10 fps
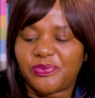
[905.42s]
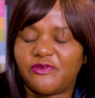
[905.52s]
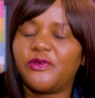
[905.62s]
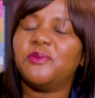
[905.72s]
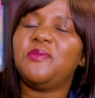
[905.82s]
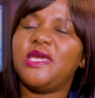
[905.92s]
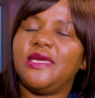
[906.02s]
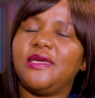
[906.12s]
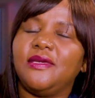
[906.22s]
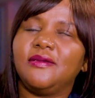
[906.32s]
For
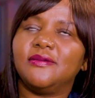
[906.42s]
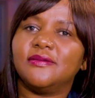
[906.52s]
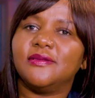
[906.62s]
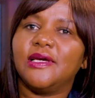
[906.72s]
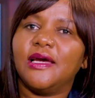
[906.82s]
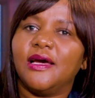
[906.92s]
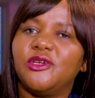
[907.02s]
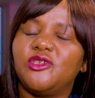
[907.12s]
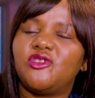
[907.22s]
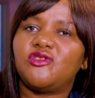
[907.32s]
me,
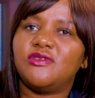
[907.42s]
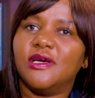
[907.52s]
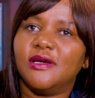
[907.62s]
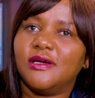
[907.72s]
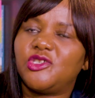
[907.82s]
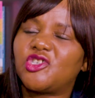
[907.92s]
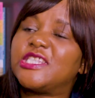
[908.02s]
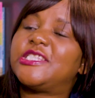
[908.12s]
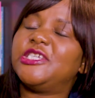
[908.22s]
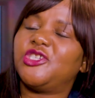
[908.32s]

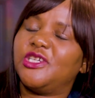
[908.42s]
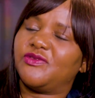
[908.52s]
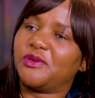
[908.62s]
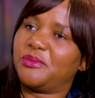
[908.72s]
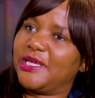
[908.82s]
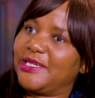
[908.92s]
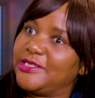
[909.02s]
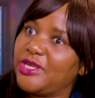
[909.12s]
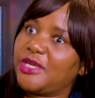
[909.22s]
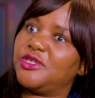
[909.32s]
transitioning from being an
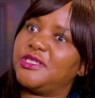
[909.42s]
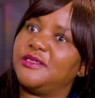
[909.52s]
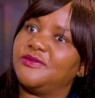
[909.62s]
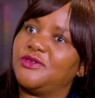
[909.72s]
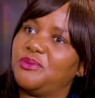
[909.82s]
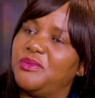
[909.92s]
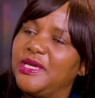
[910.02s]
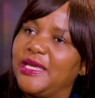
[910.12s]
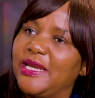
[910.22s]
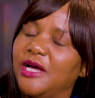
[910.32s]
executive to
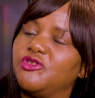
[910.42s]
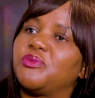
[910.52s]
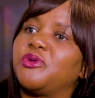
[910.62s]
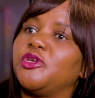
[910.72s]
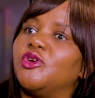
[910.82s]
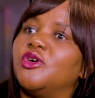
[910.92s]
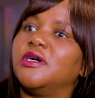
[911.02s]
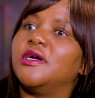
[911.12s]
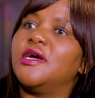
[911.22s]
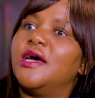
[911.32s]
being an
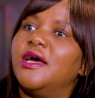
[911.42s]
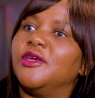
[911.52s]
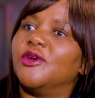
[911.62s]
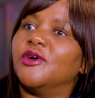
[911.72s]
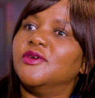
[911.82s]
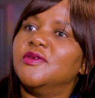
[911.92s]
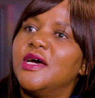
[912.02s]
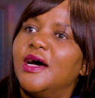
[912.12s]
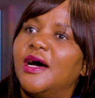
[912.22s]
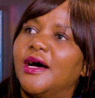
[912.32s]
entrepreneur,
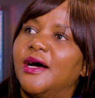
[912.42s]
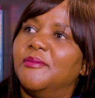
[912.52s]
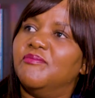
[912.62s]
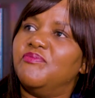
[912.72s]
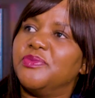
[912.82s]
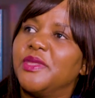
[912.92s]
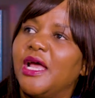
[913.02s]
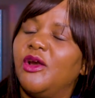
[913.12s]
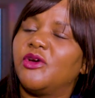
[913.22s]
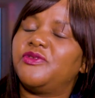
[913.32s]

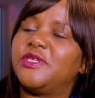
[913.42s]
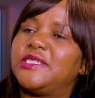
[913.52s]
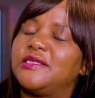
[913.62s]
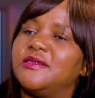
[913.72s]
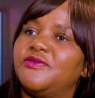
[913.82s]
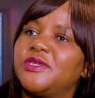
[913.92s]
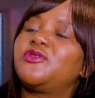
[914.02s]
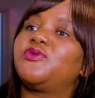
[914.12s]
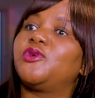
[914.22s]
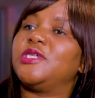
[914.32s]
a lot of it,
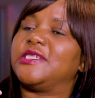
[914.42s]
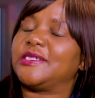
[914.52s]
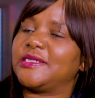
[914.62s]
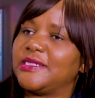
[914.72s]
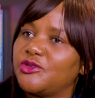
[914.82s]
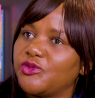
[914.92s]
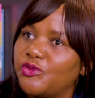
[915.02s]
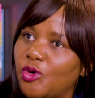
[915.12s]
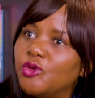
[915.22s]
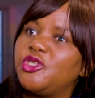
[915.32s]
first of all, it started out
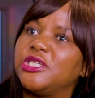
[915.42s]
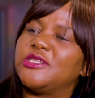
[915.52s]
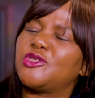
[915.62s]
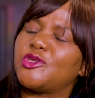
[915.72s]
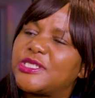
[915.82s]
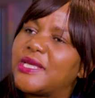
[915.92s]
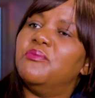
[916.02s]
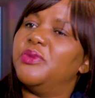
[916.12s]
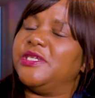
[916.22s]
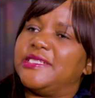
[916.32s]
of coaching. So
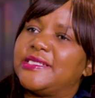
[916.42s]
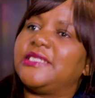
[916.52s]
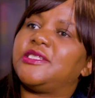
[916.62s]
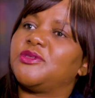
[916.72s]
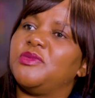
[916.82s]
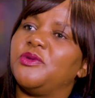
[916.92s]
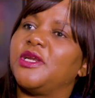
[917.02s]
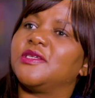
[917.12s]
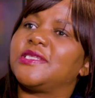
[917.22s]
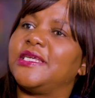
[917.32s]
somebody said to me
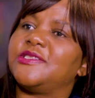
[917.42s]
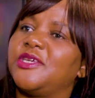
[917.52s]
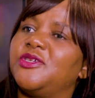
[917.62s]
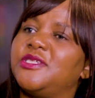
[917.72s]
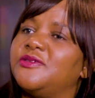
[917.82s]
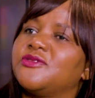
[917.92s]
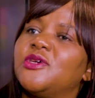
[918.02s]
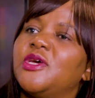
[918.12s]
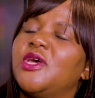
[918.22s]
when I was an executive,